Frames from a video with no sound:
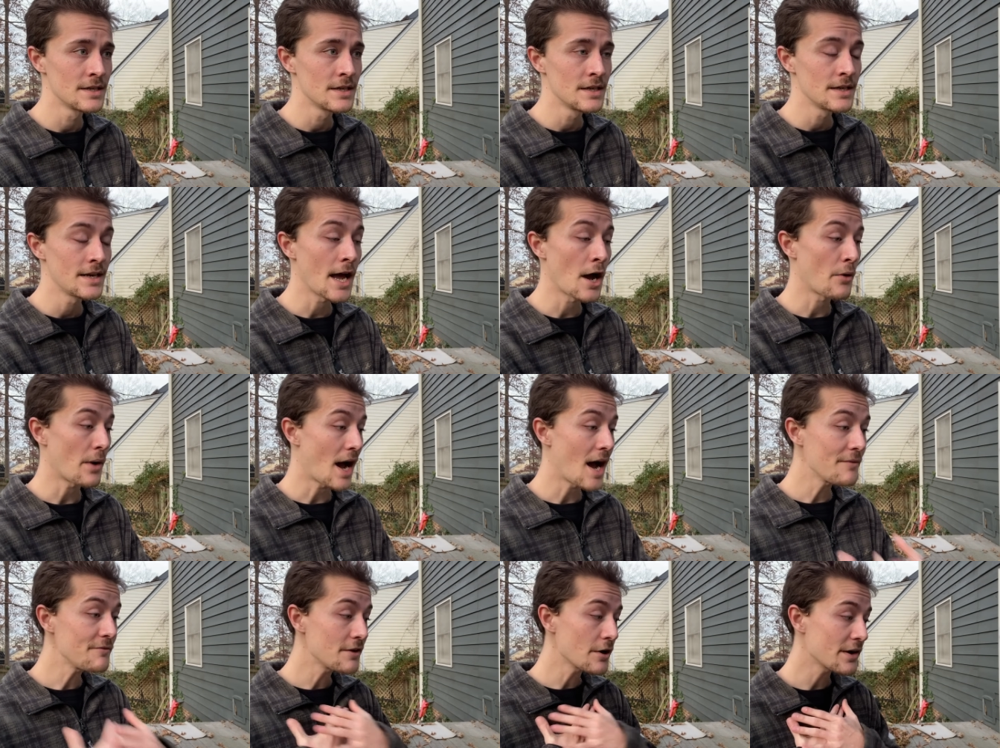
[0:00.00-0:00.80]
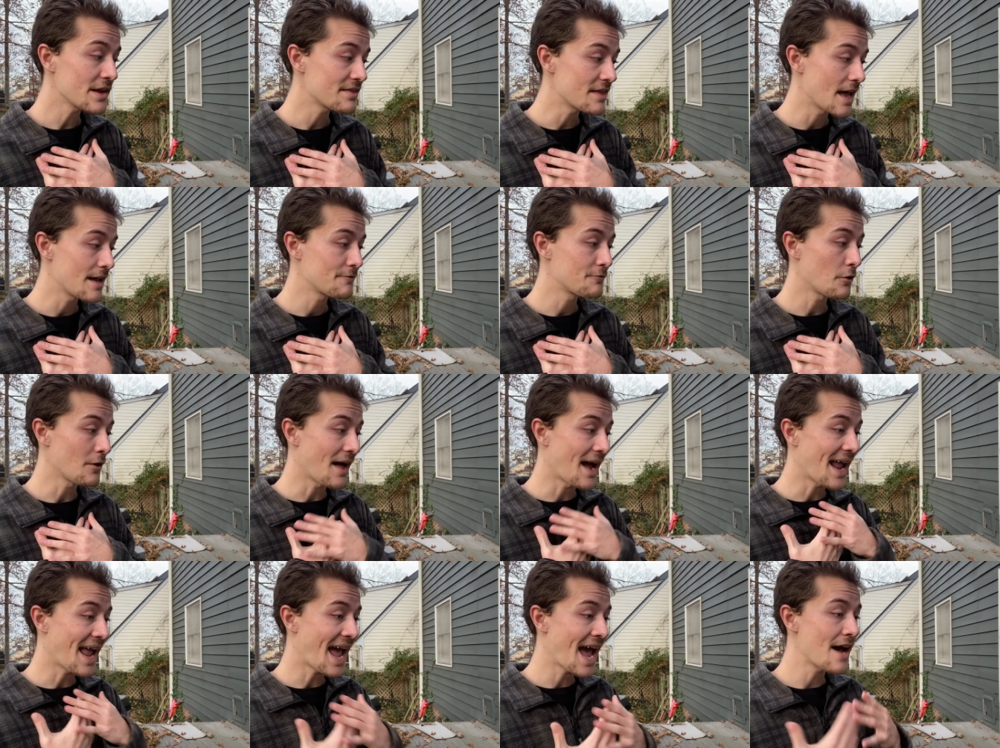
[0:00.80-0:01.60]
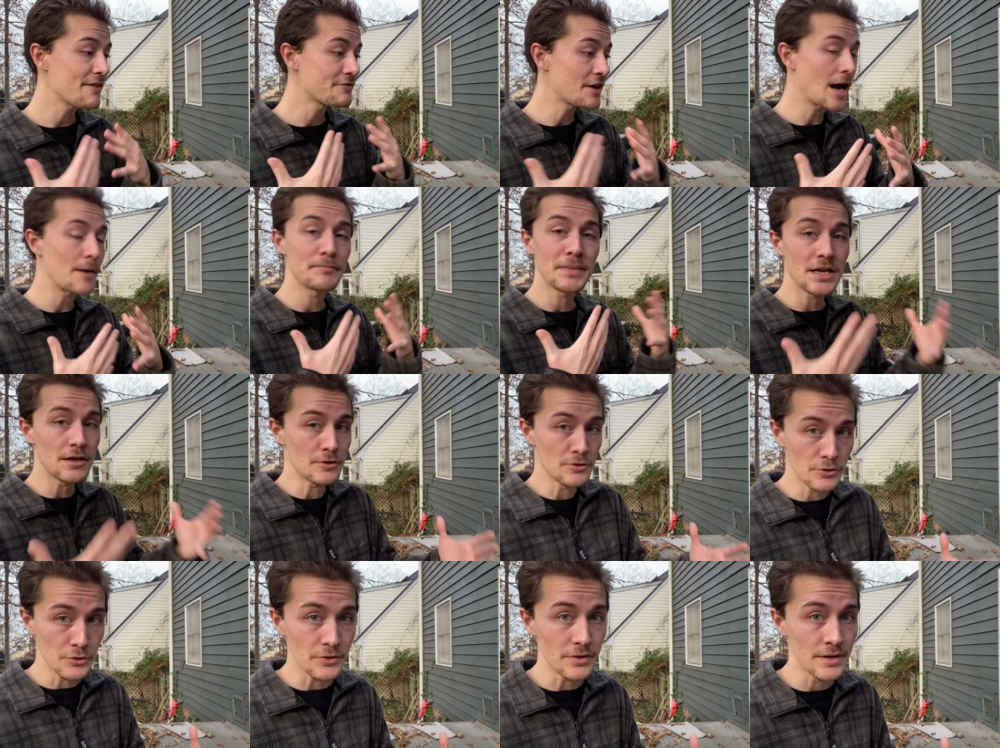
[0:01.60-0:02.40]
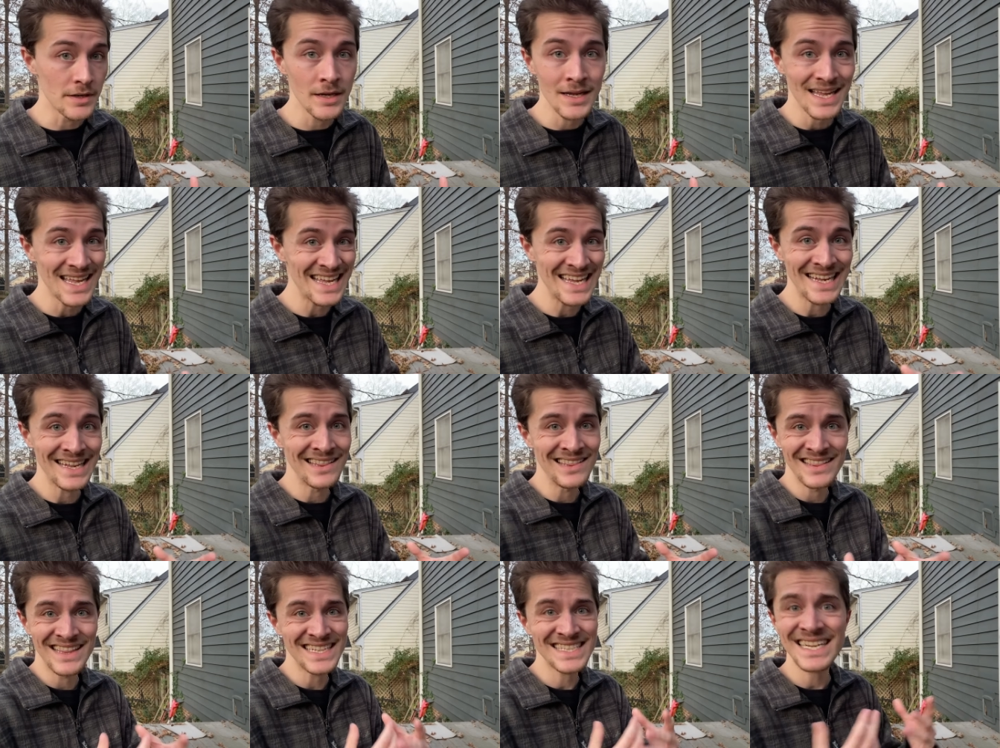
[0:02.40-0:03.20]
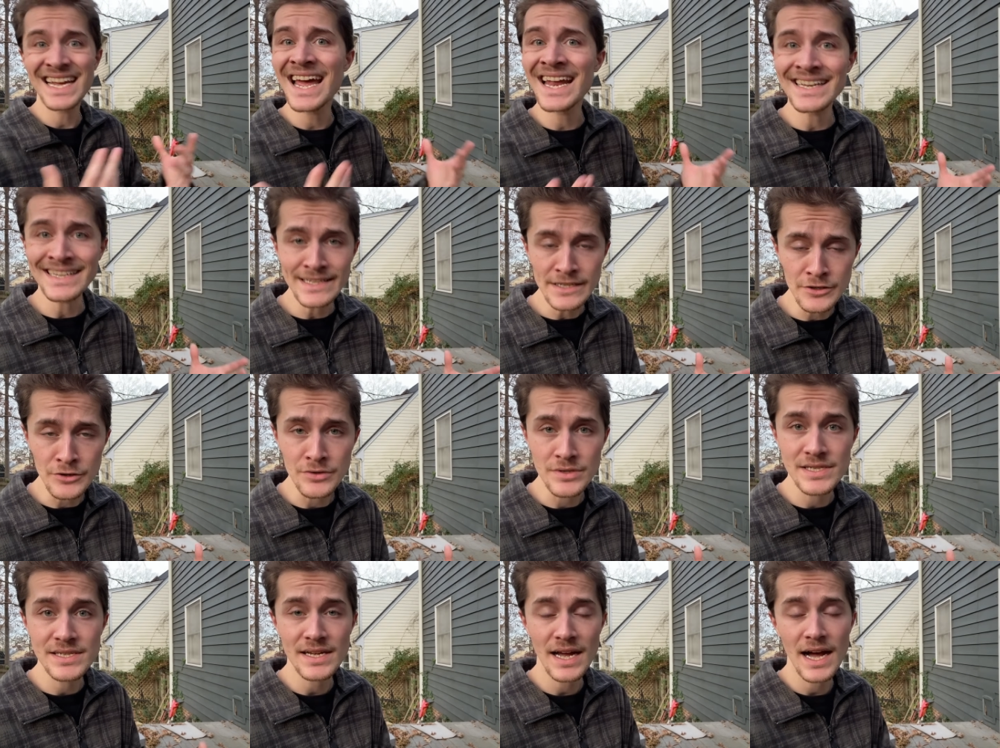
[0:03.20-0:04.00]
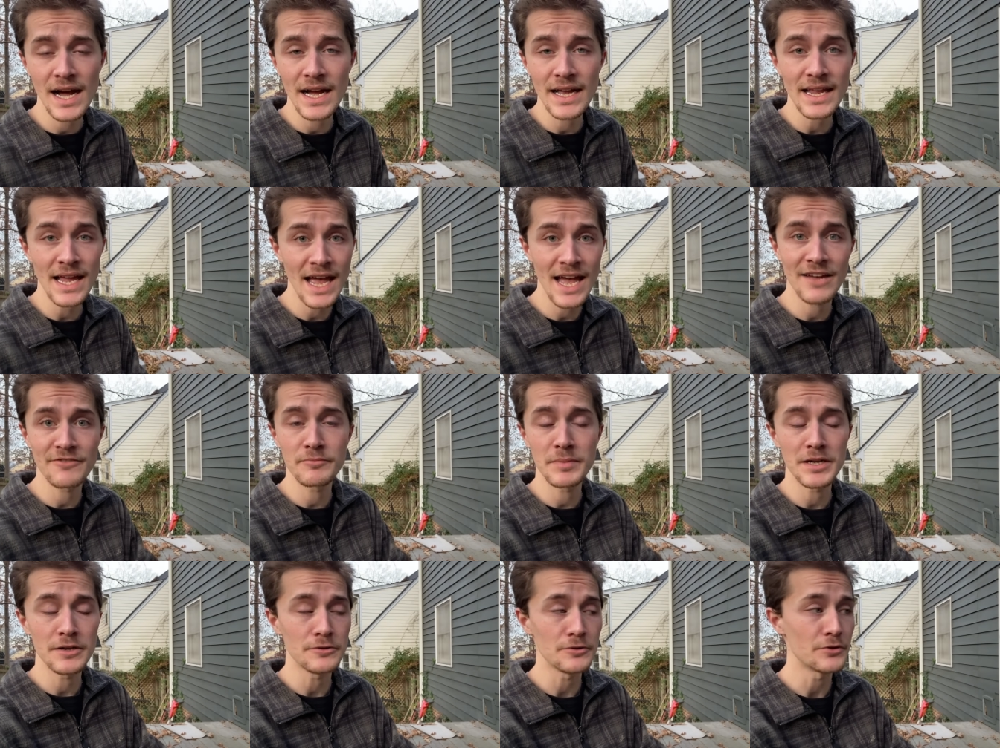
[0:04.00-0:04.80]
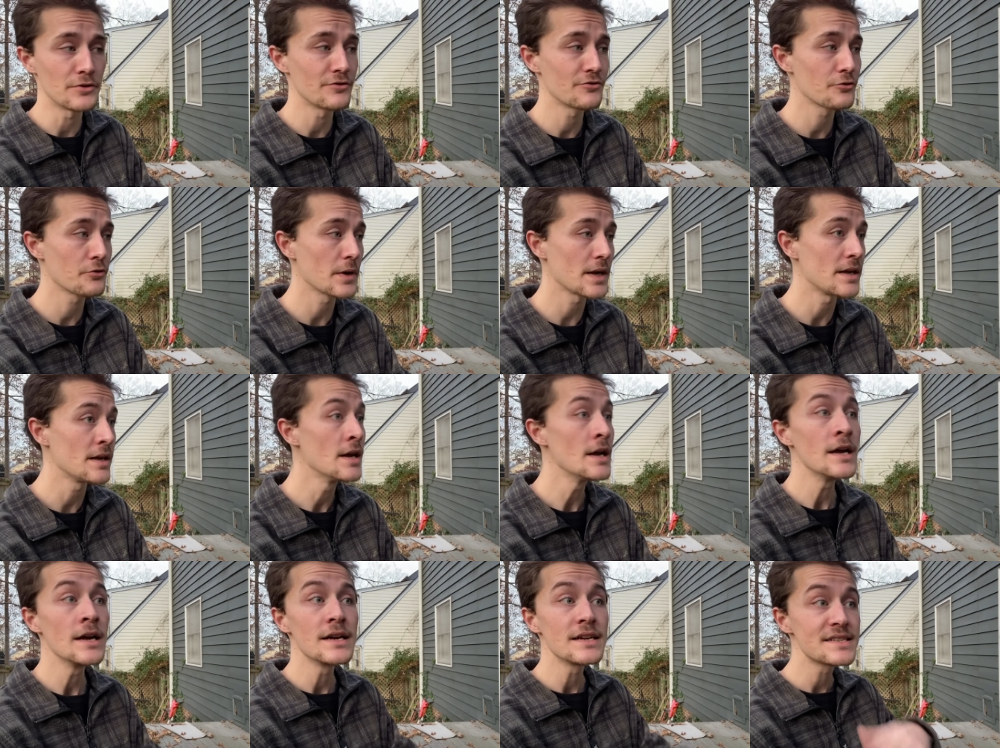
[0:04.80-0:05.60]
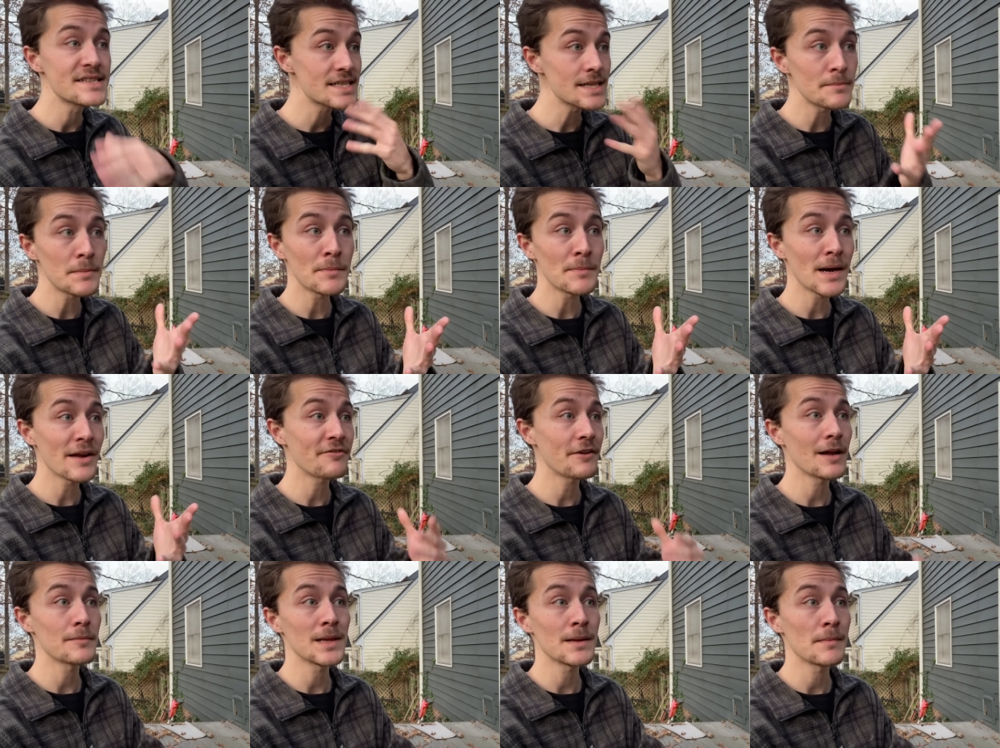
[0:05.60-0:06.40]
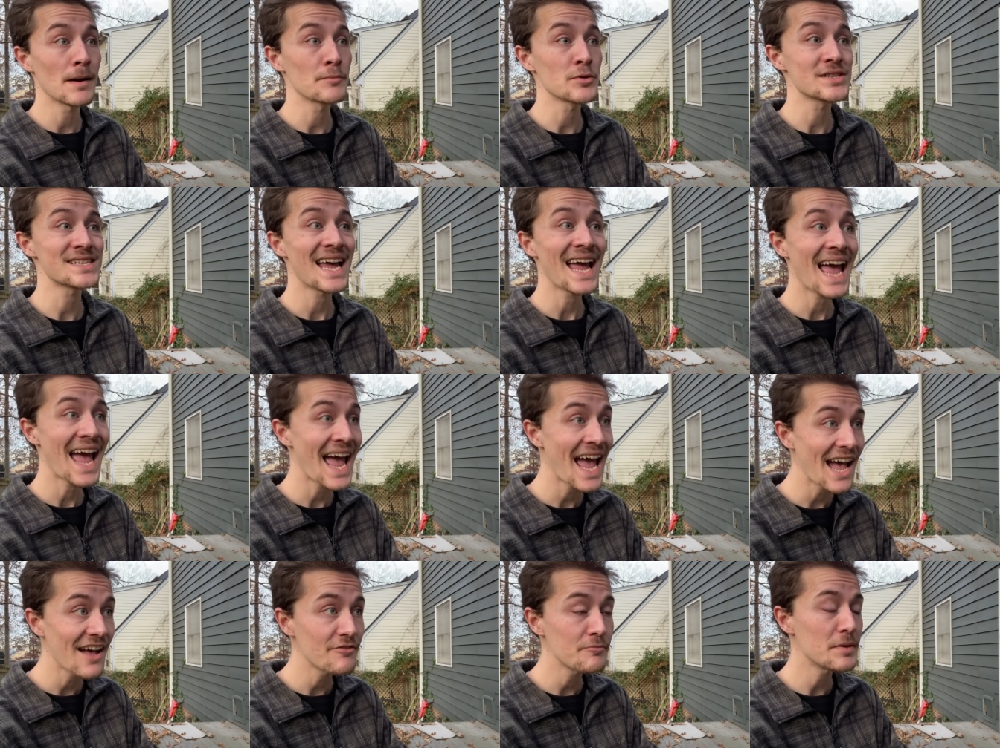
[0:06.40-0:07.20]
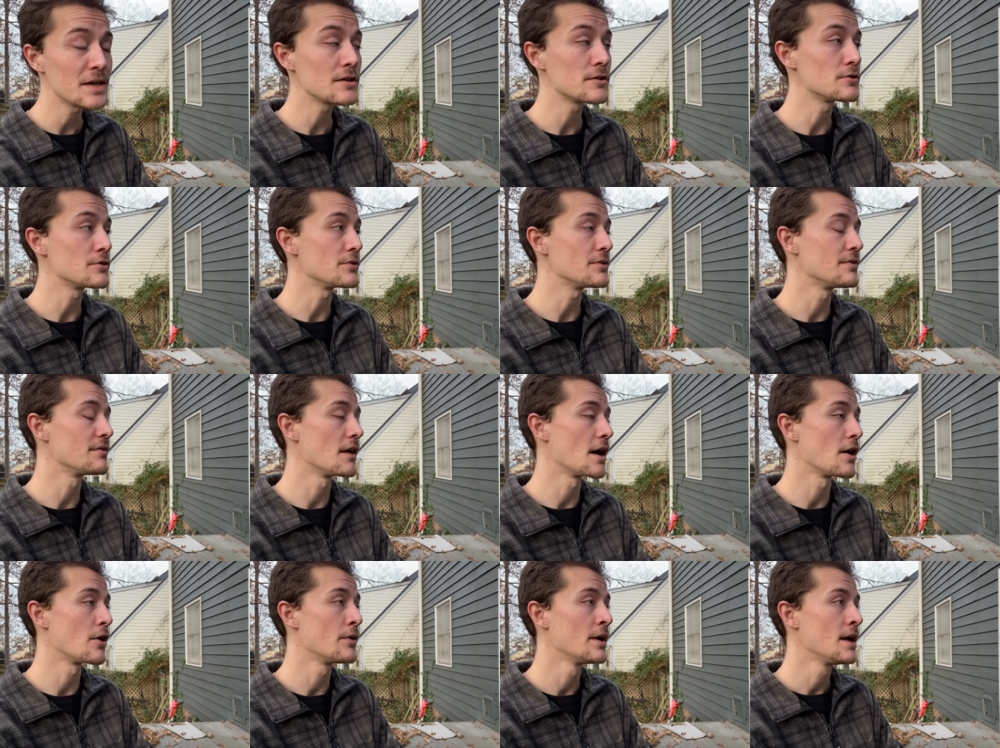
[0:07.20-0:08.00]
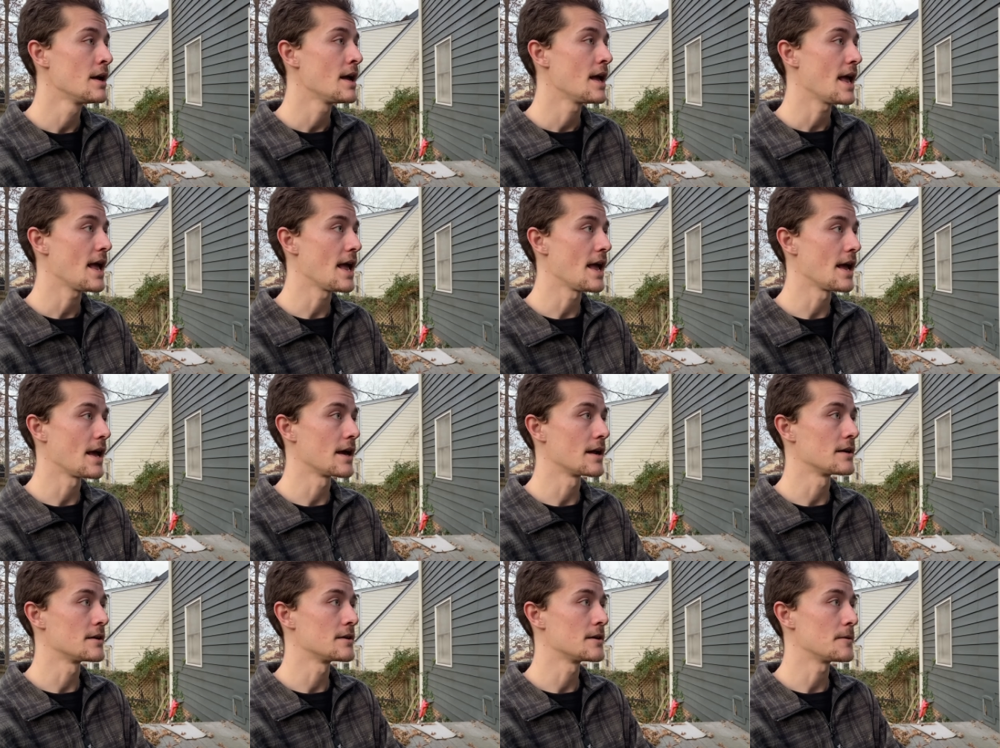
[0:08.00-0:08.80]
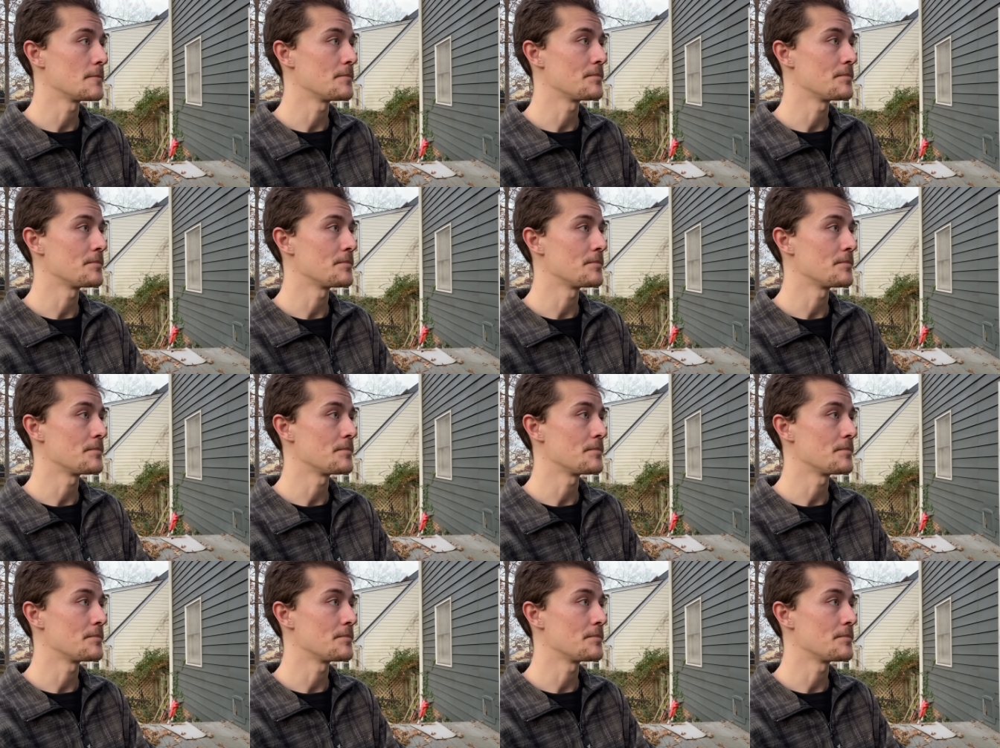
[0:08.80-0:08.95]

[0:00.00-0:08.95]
Now, I'm very thankful I have not been glutened in the 10 years I have been gluten-free. Some of my family members have been gluten though, and